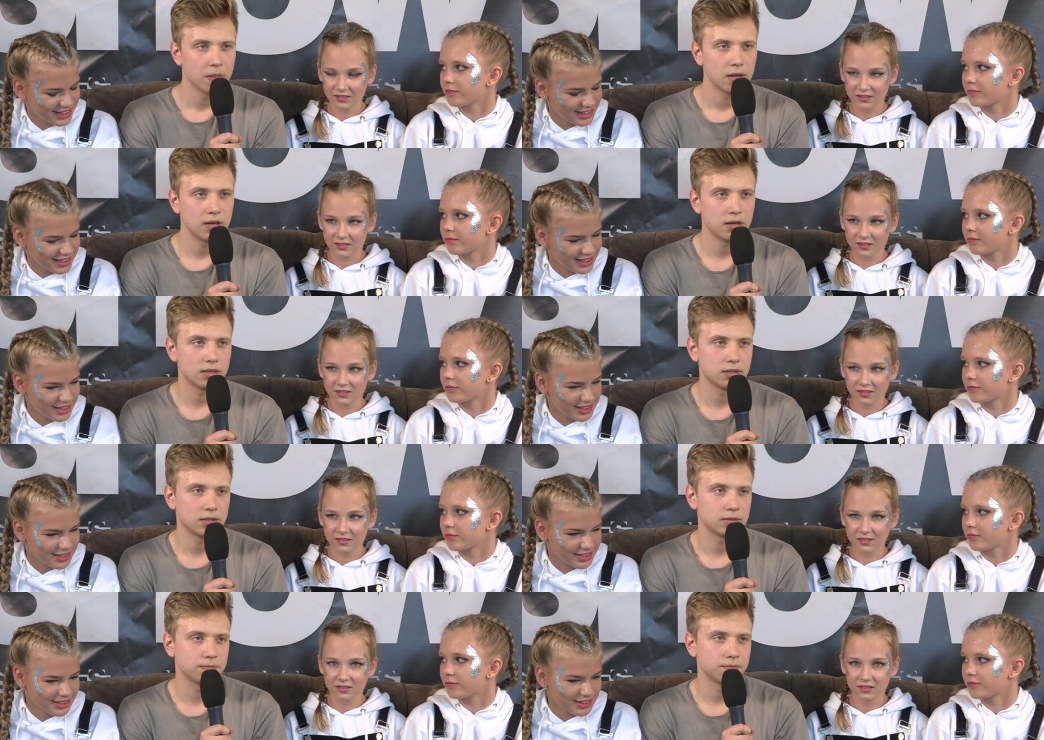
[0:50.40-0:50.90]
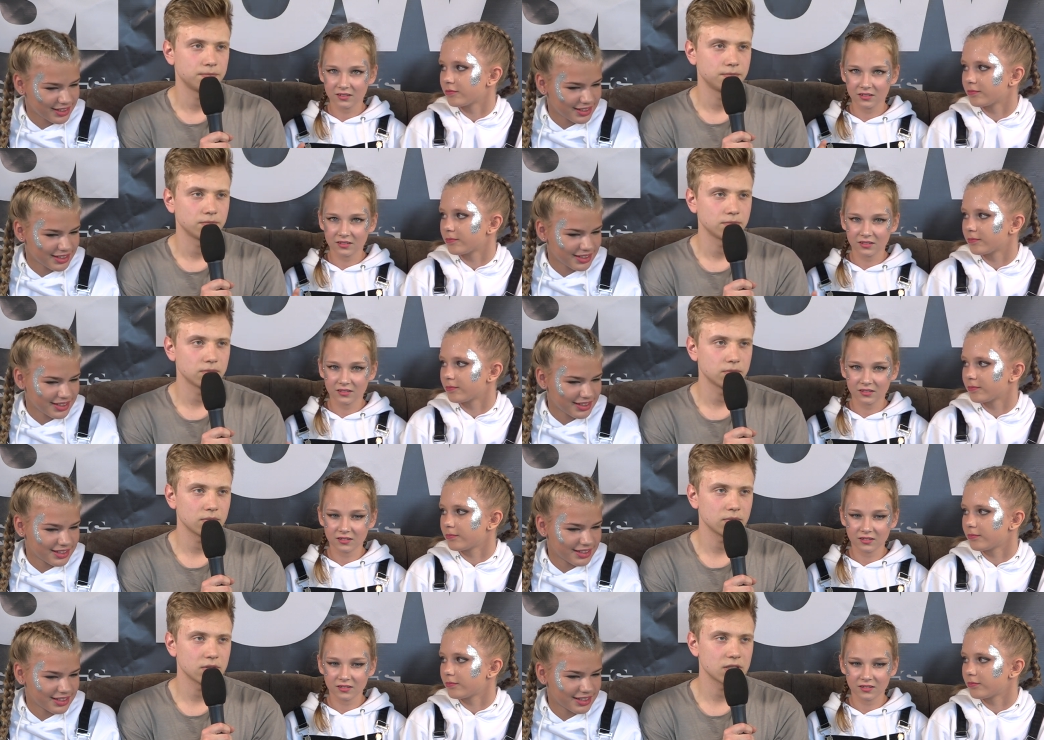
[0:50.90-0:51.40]

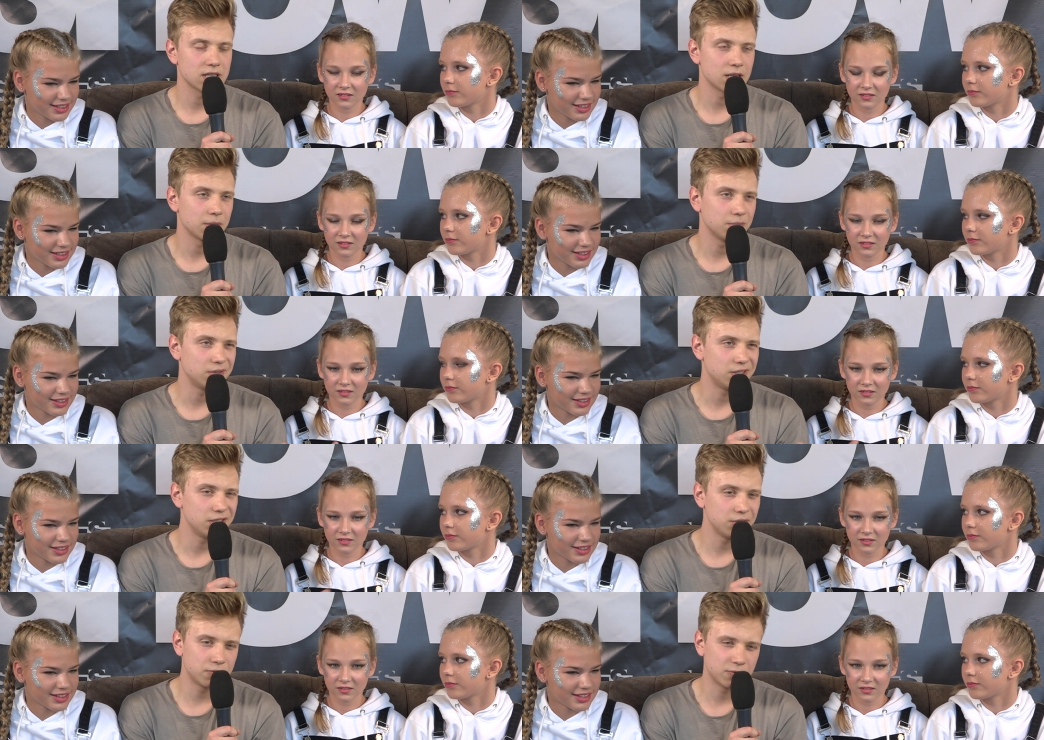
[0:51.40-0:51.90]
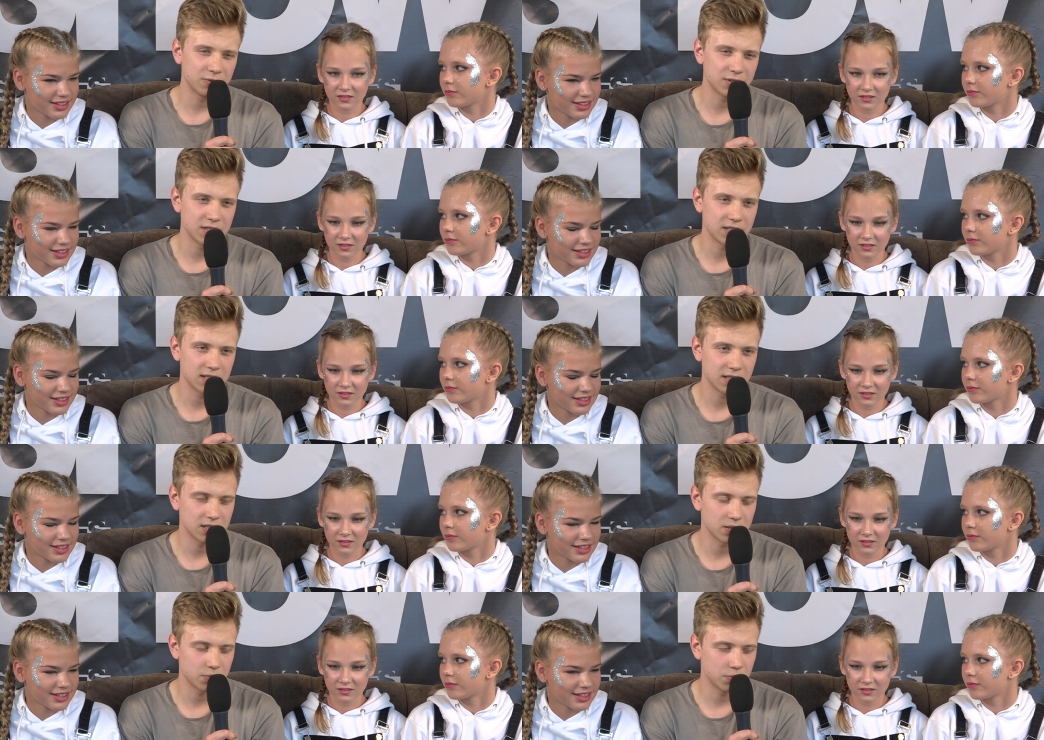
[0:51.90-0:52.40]
Speaker 1: um, some
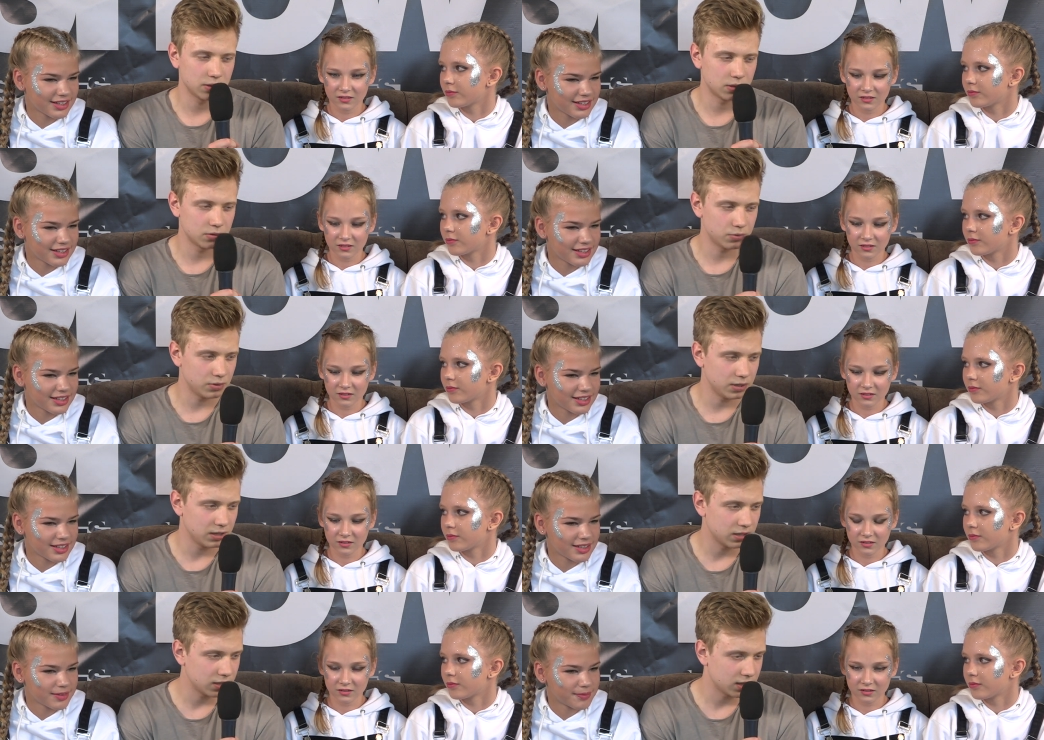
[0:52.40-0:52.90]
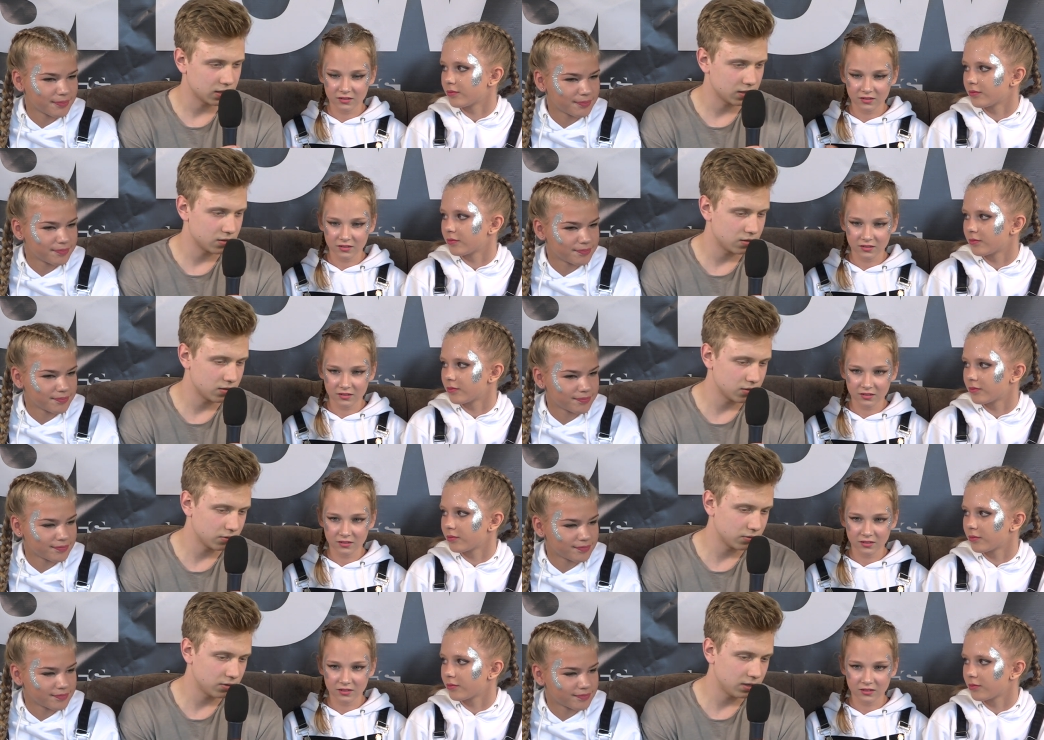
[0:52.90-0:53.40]
differences between
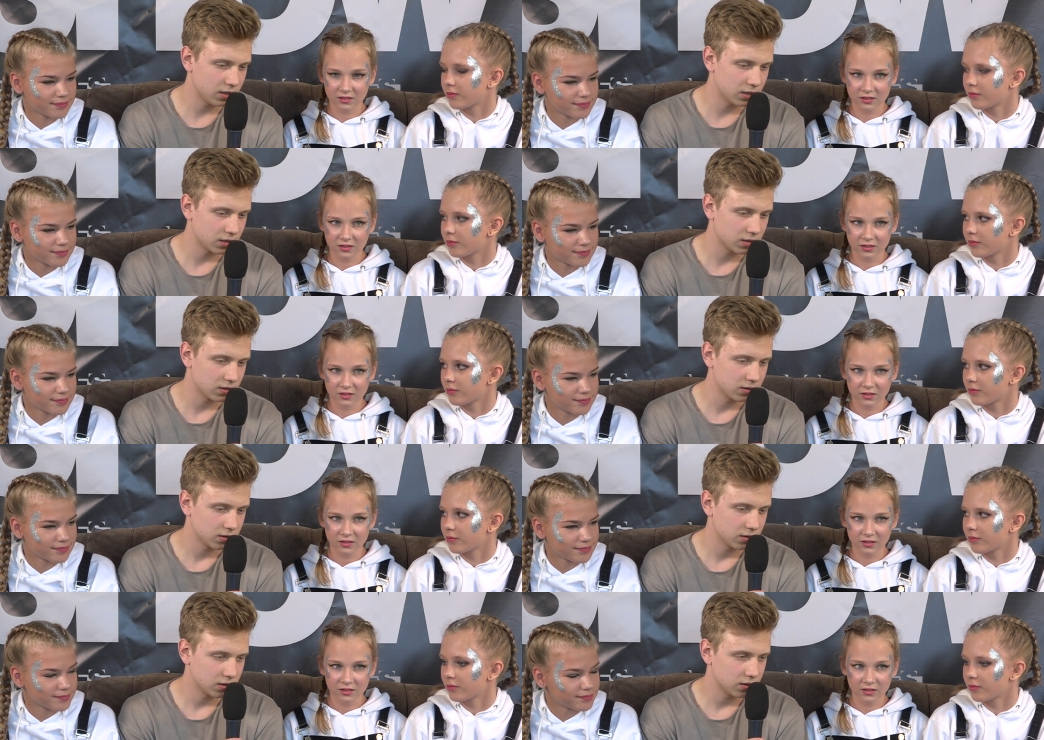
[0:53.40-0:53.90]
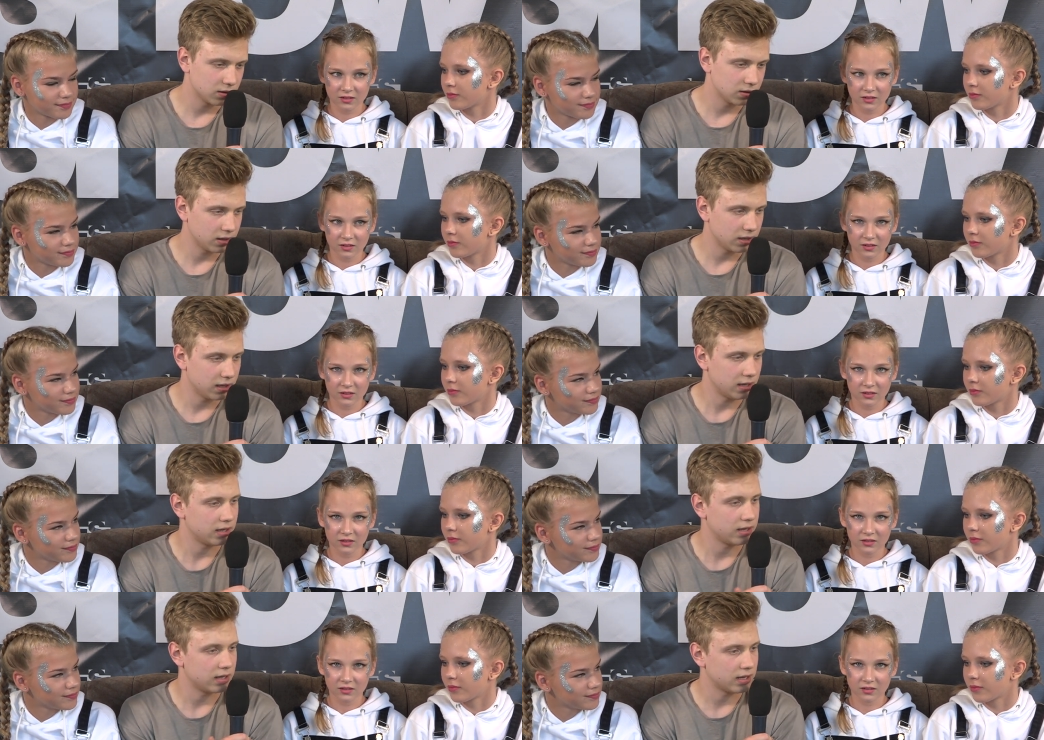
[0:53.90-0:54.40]
Estonia
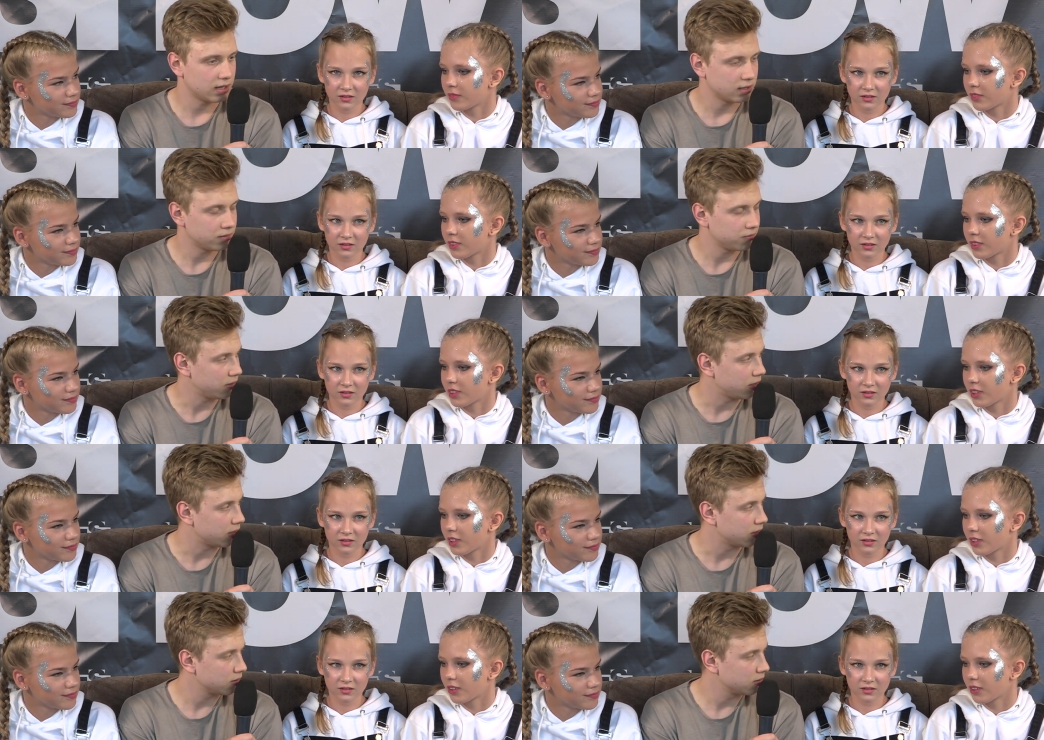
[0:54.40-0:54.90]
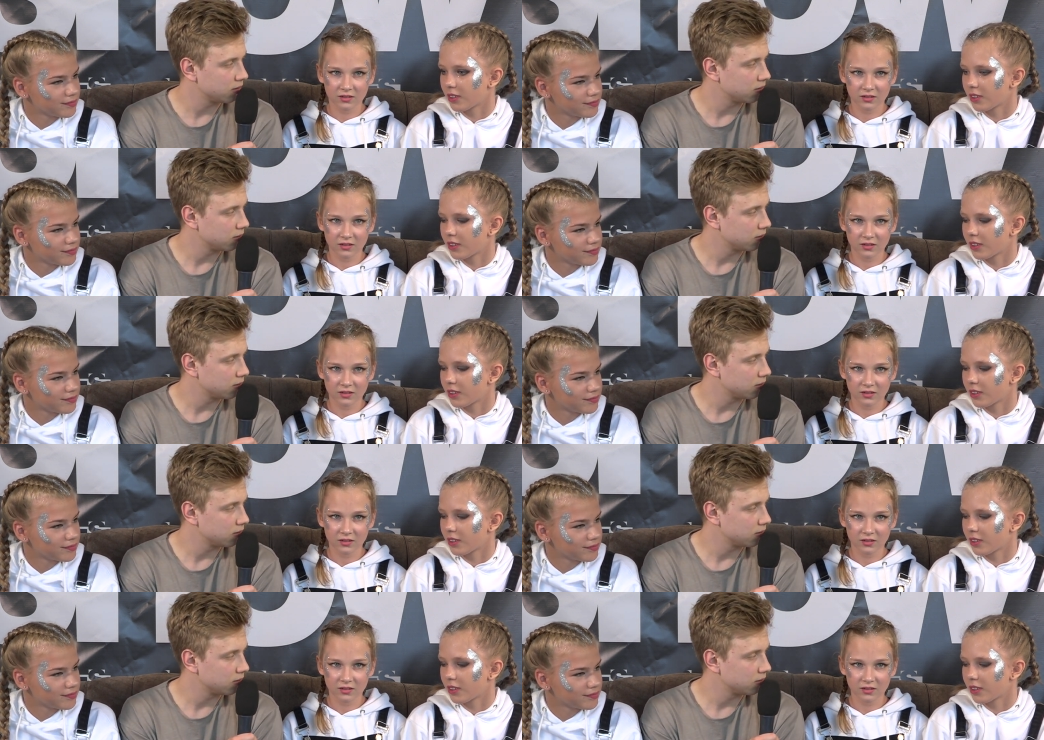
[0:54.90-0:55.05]
and Latvia